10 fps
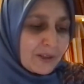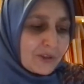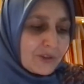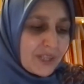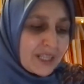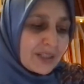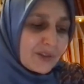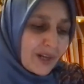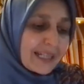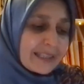
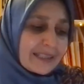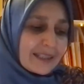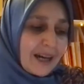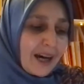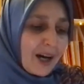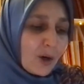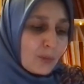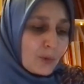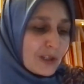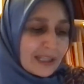rewriting how
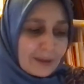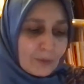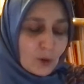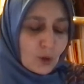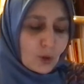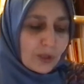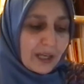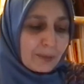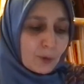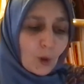Muslims should
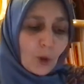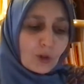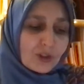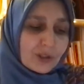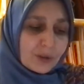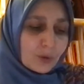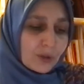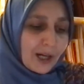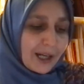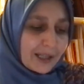approach the
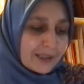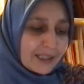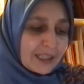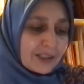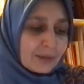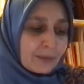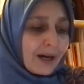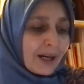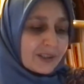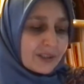Quran in the
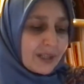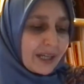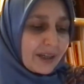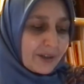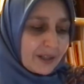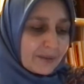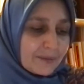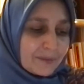modern era?